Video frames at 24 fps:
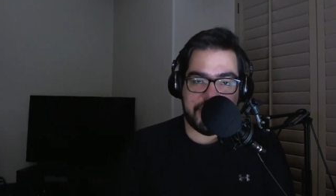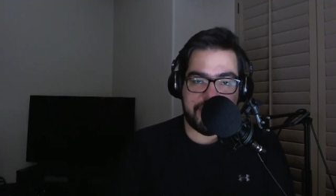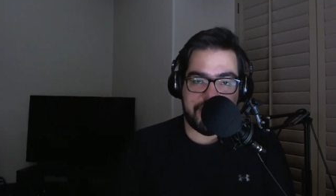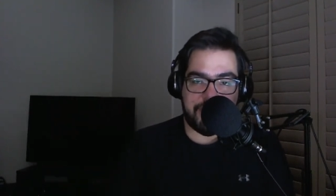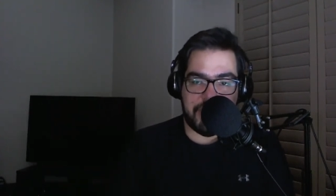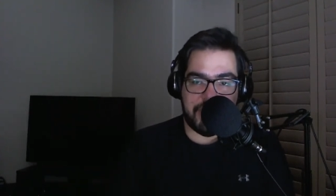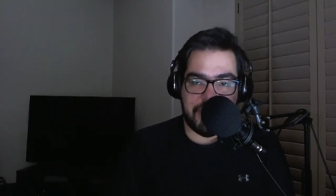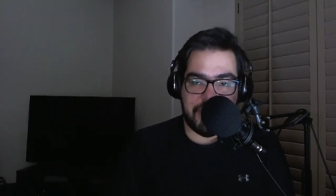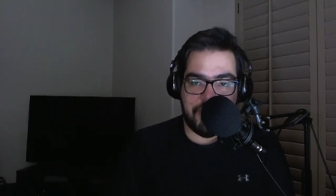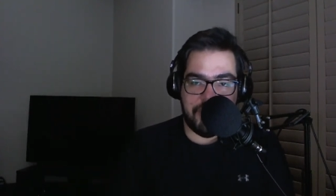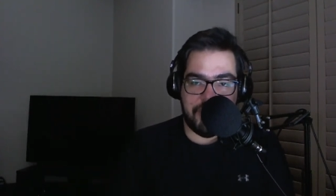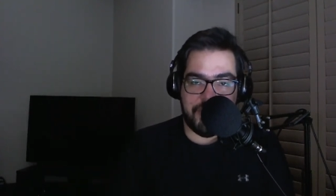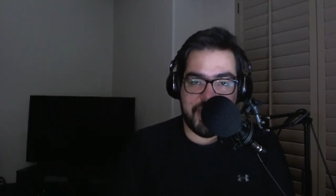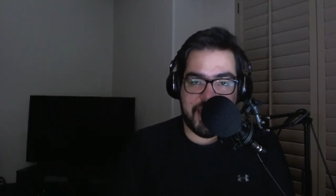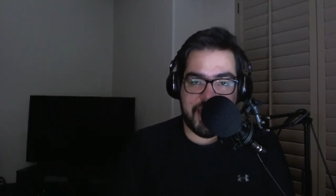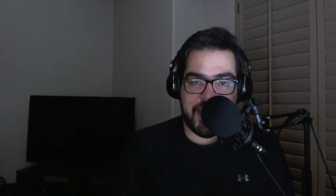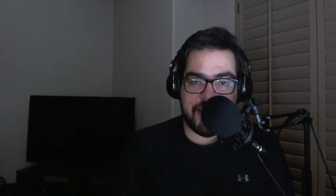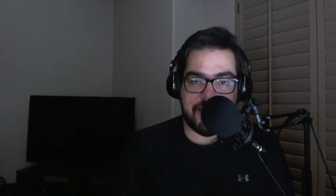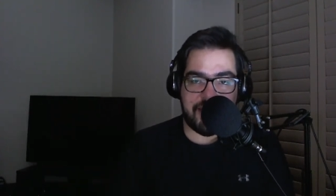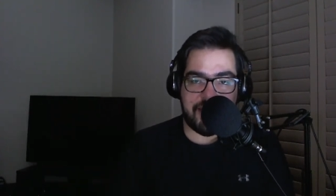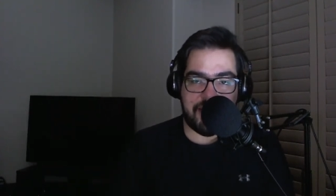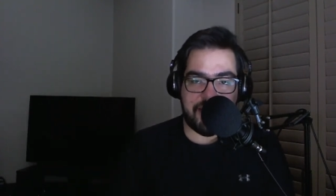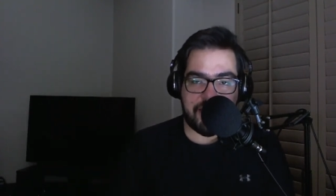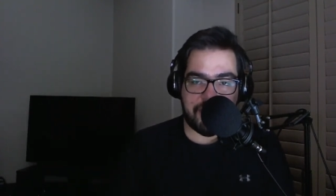below that
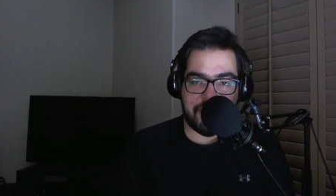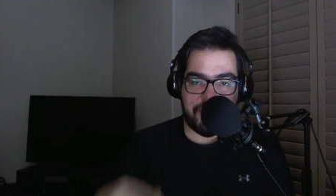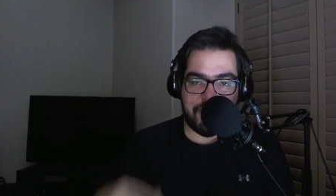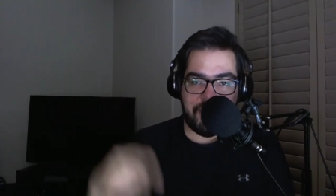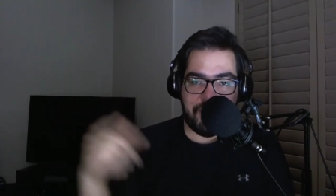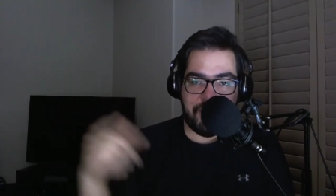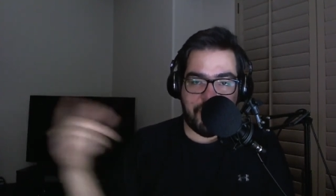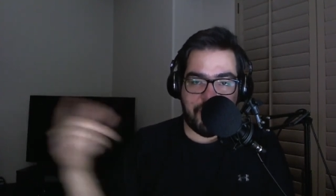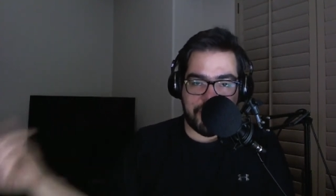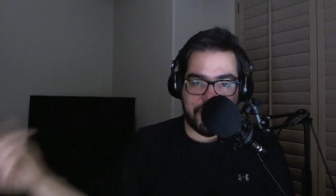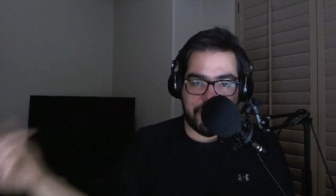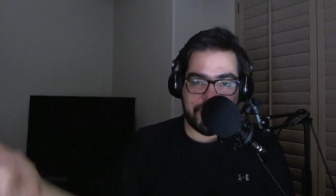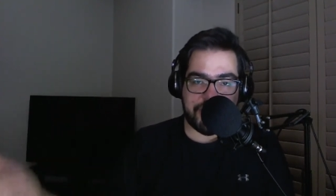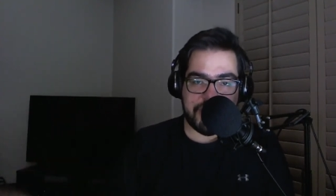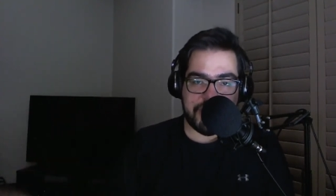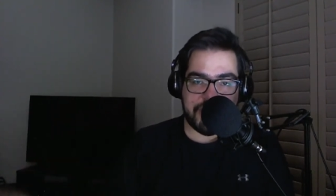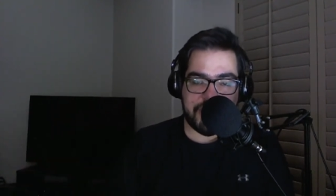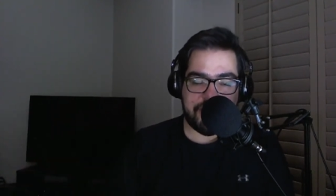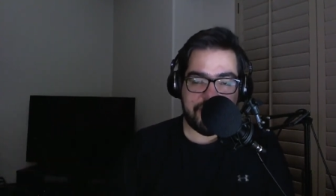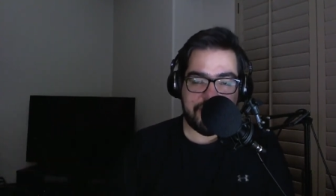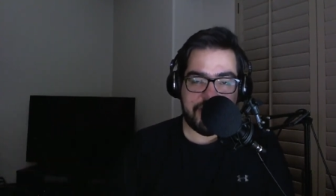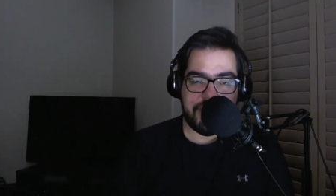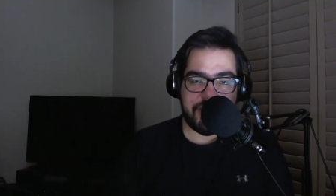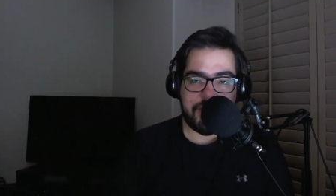the year before your senior
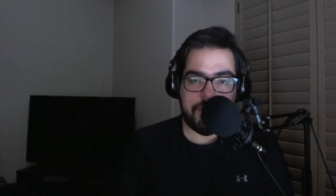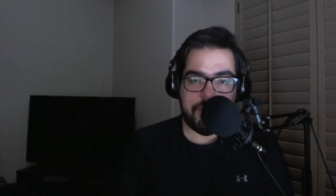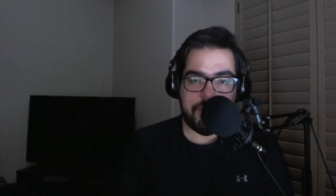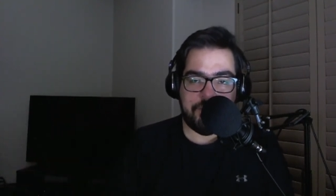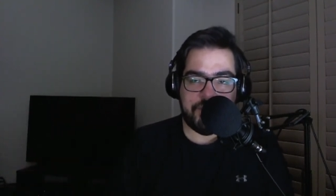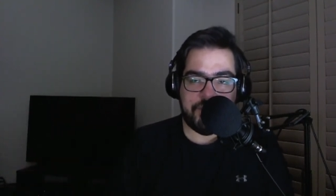year,